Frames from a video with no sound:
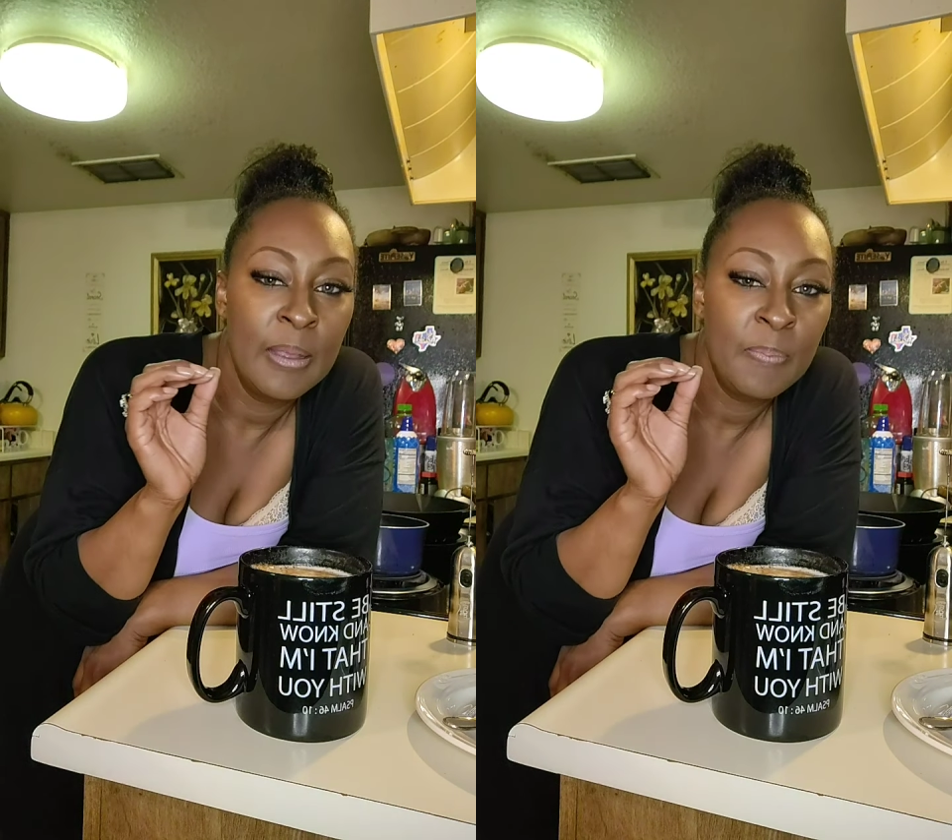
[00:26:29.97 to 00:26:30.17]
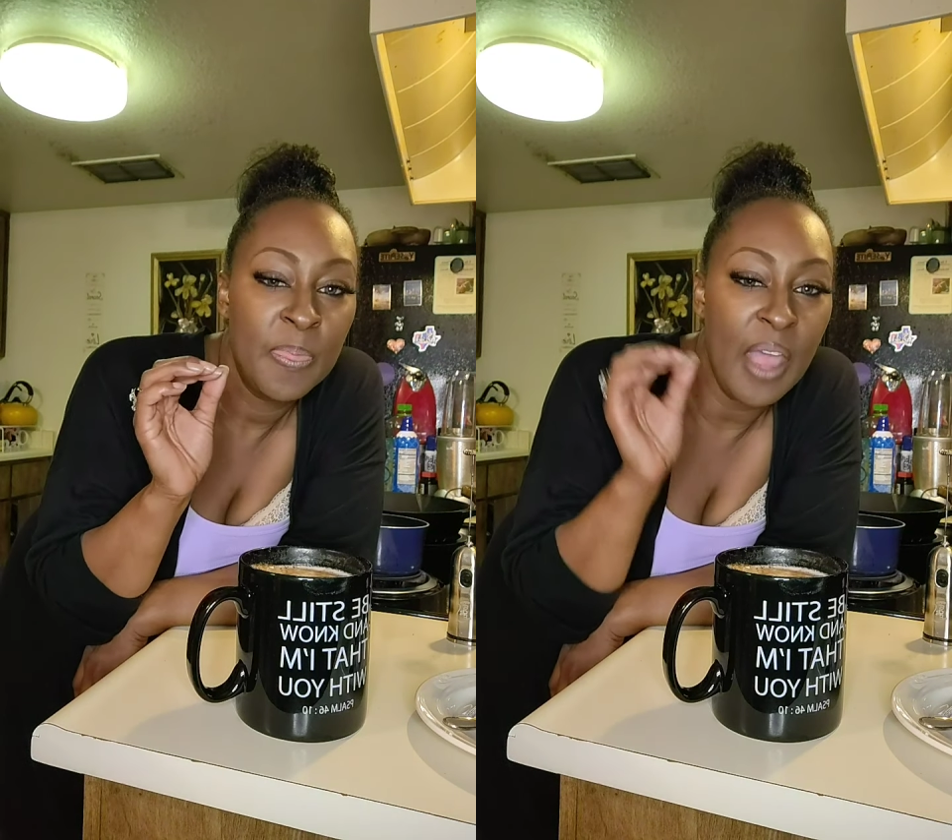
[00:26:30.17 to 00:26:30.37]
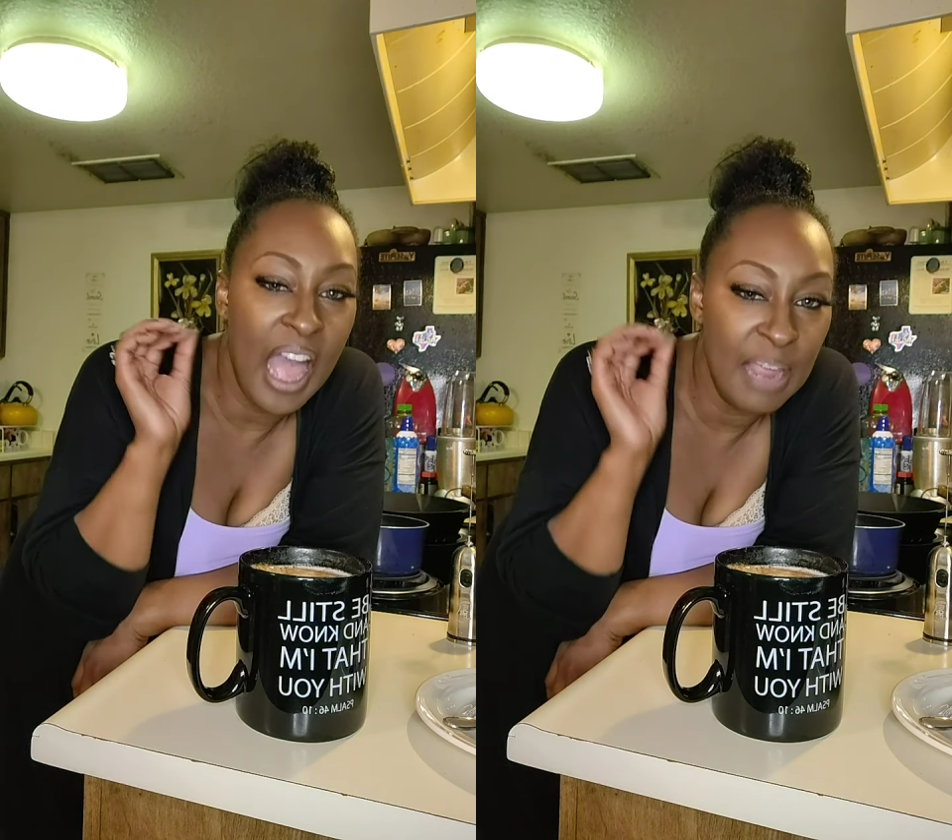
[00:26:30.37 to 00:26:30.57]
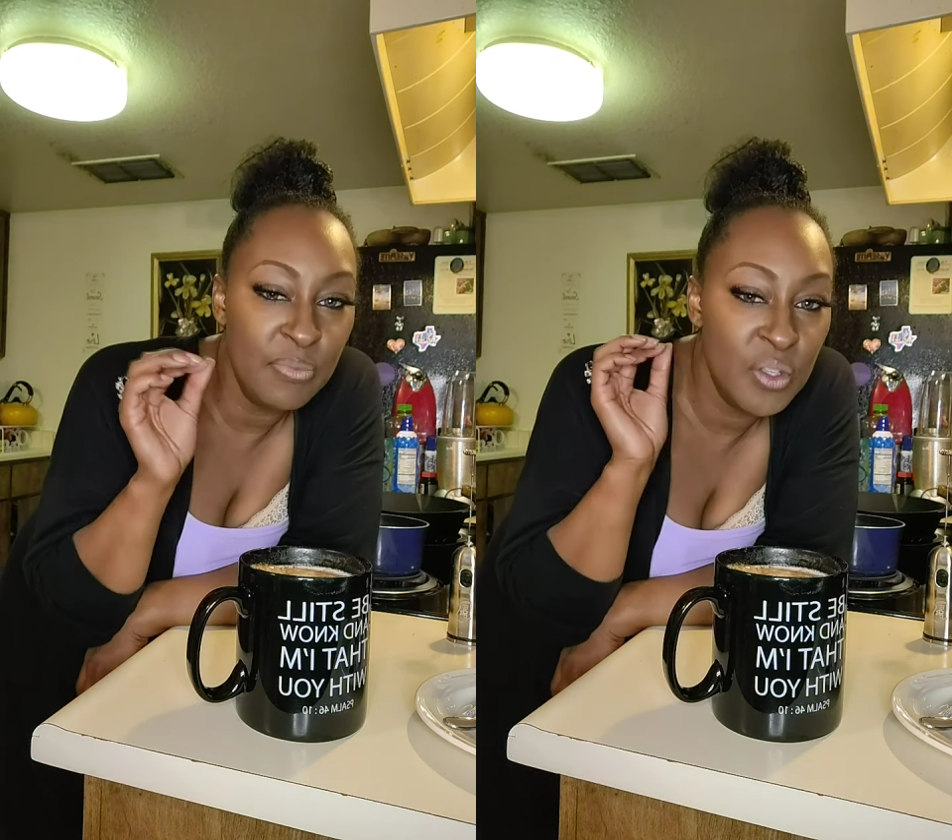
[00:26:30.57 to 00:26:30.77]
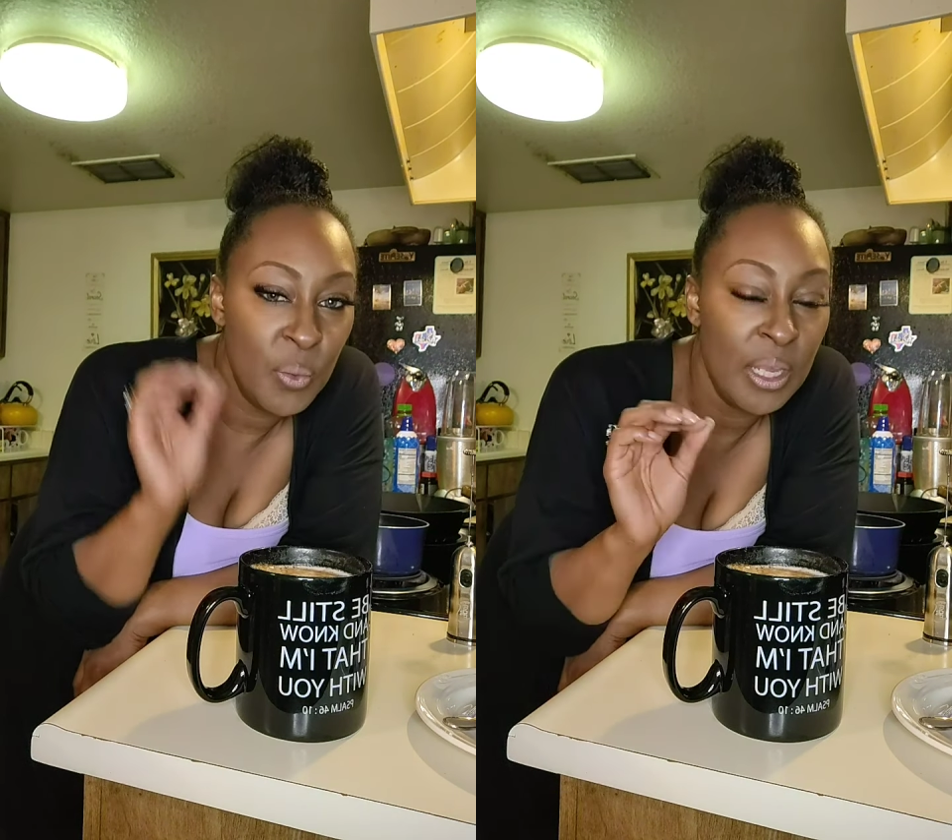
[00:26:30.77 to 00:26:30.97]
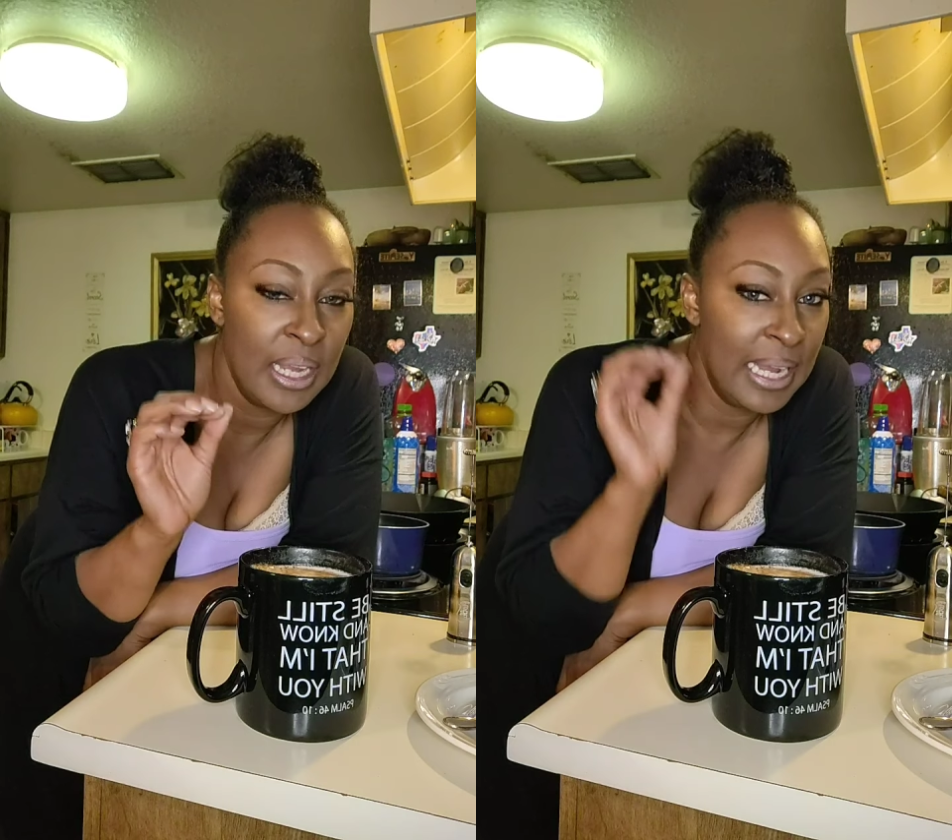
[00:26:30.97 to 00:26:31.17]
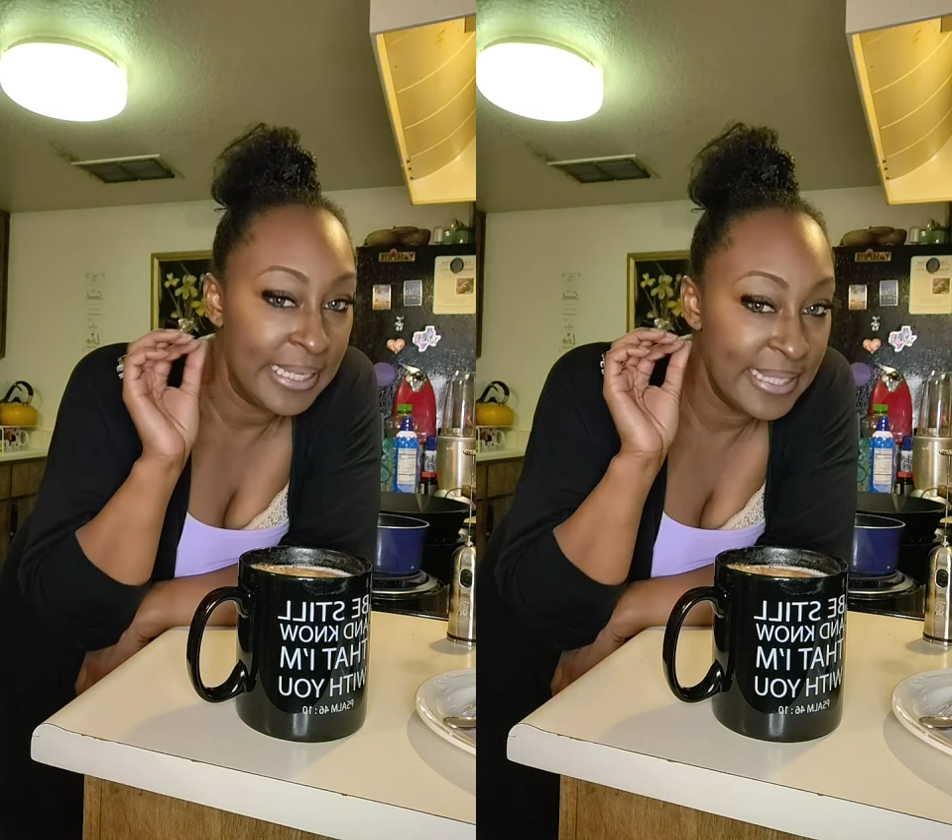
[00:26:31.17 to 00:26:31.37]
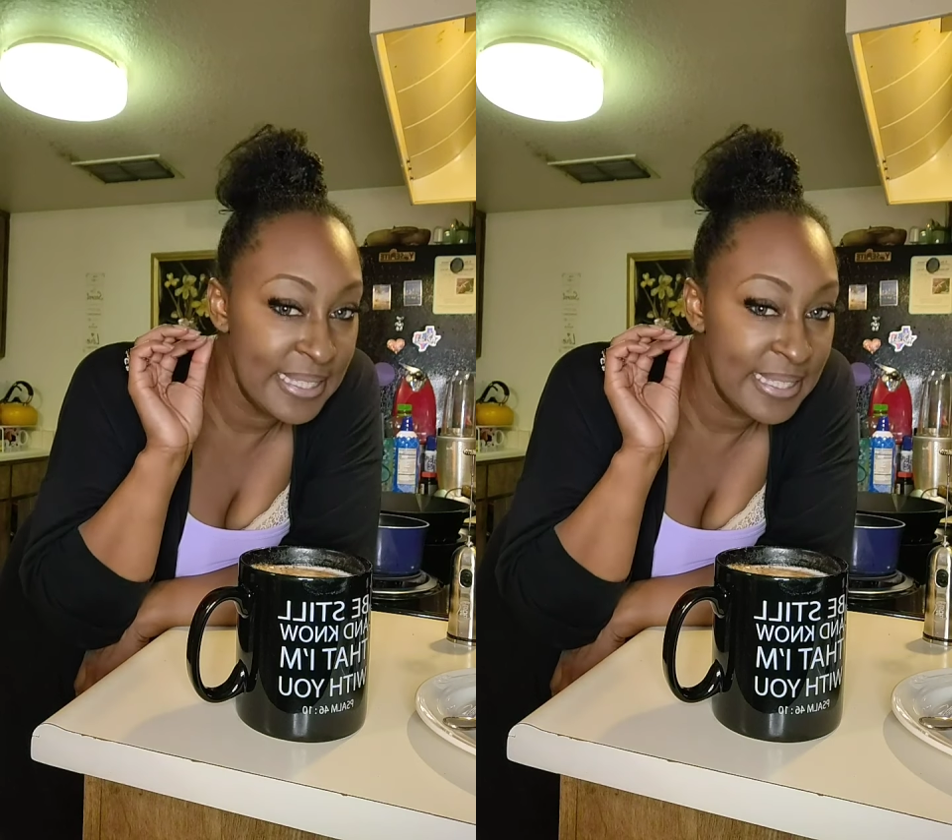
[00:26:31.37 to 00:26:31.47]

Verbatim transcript: I'm doing in the